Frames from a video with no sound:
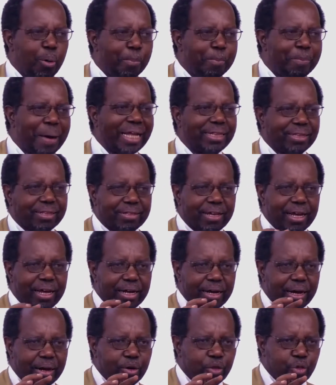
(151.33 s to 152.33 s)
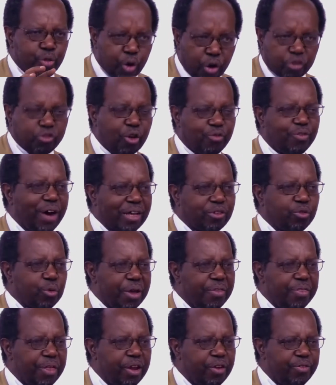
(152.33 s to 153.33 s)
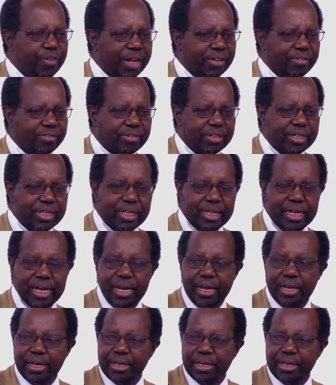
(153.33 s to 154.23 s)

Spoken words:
but those of us who were in the university